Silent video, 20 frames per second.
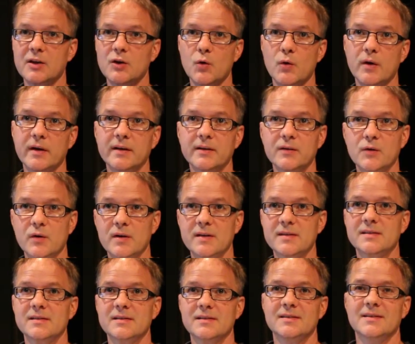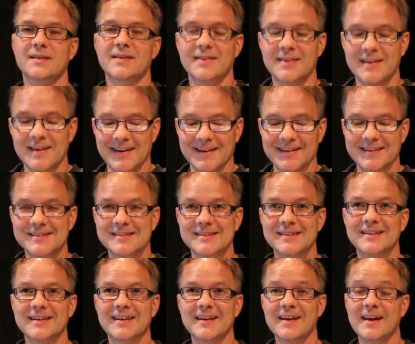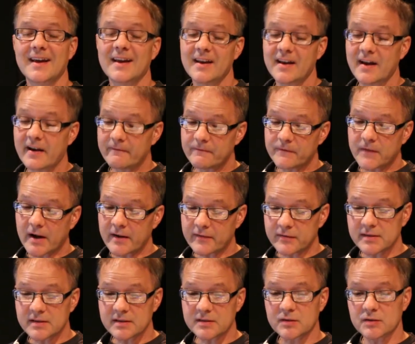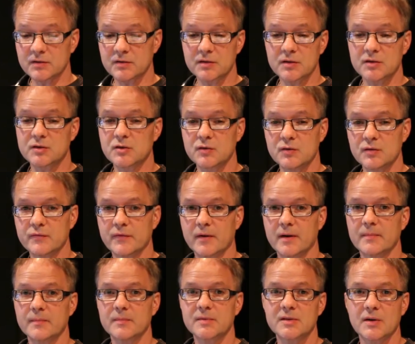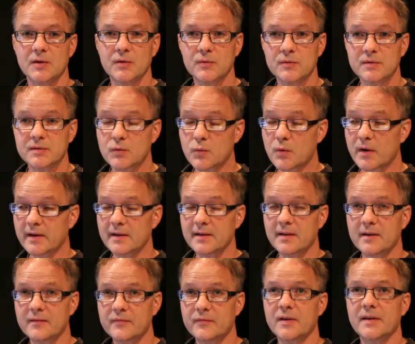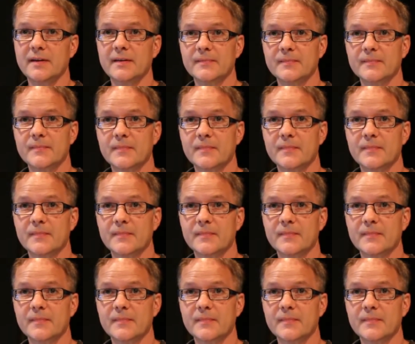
annoying noises and things. And I had 5 sisters to choose from, so it was quite a lot of fun.